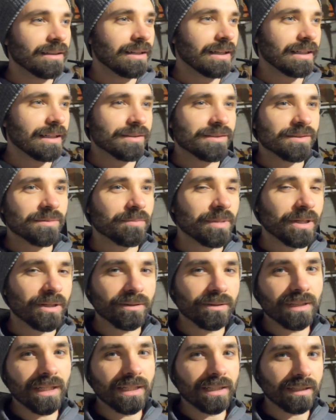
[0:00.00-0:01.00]
some better
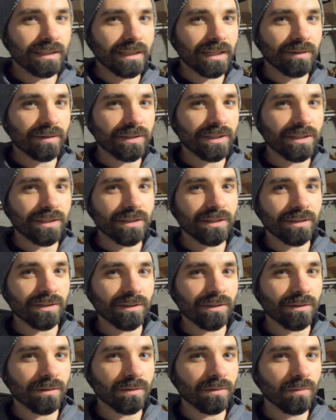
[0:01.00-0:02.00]
lighting down
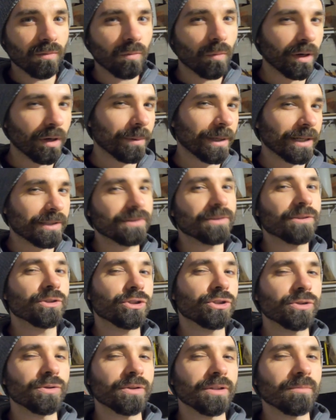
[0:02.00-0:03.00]
here when I'm actually
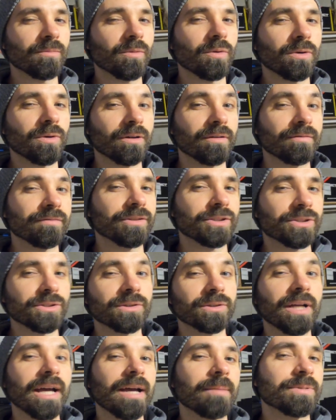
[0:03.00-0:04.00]
shooting more
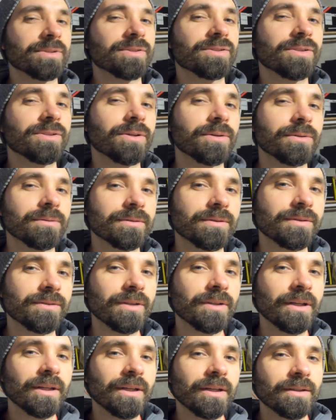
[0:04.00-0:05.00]
official episodes.
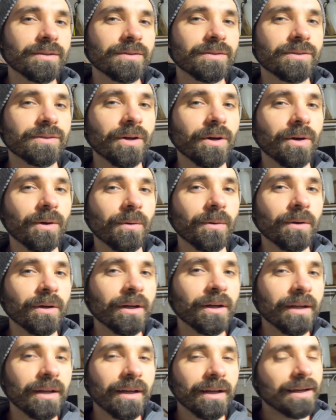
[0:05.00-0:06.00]
So,
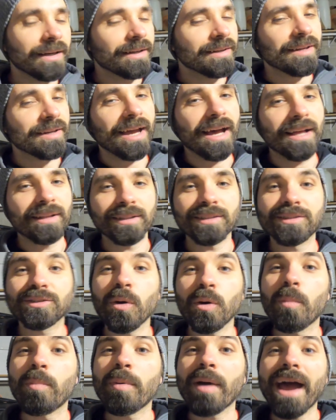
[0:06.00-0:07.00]
yeah, let's
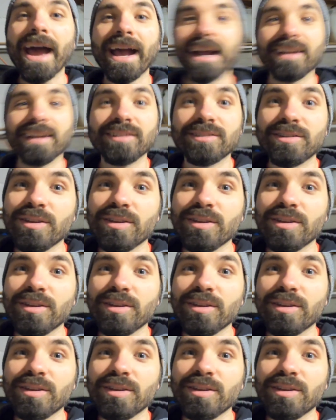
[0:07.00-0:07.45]
go back to